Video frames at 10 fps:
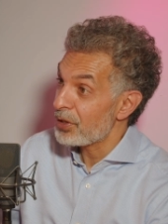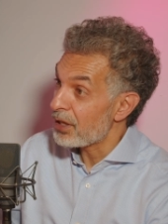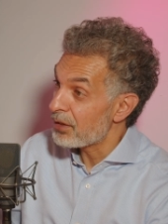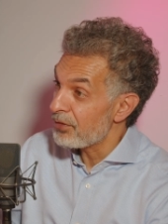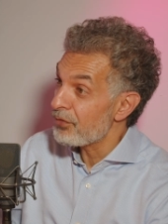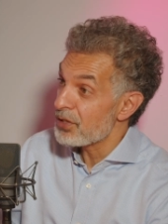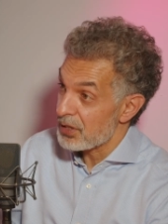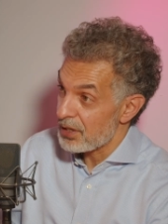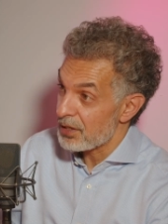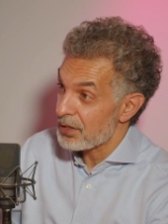What the
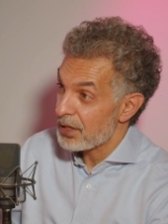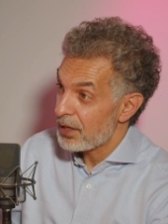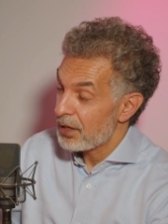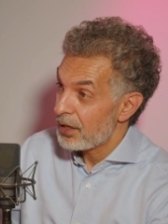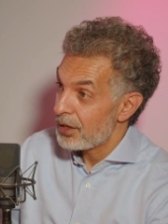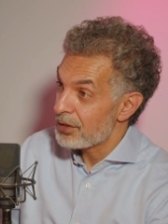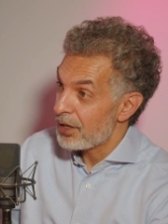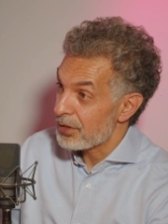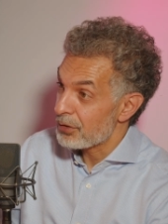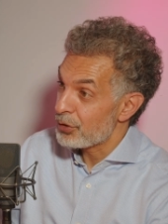difference
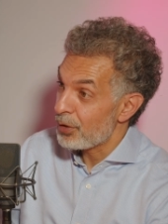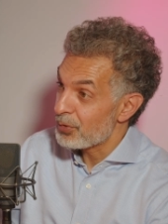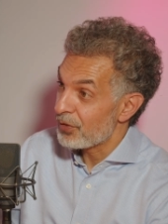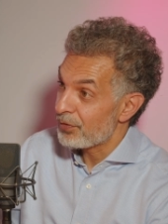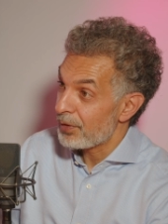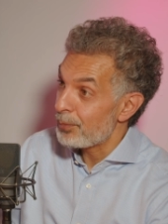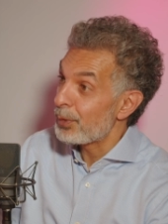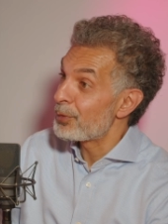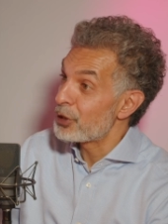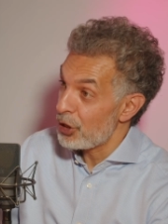is in terms of
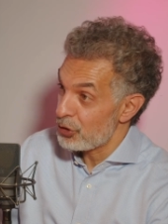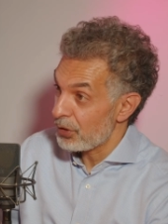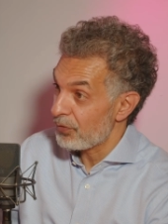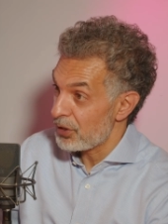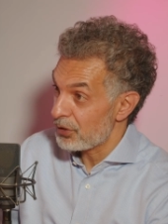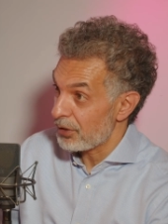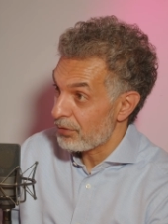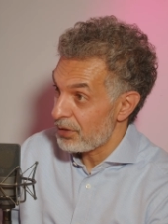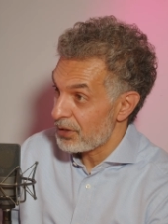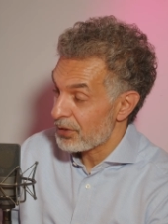implementation of these
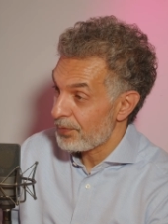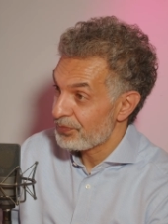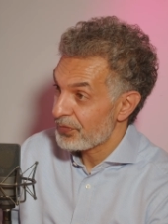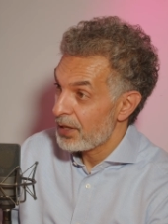decrees,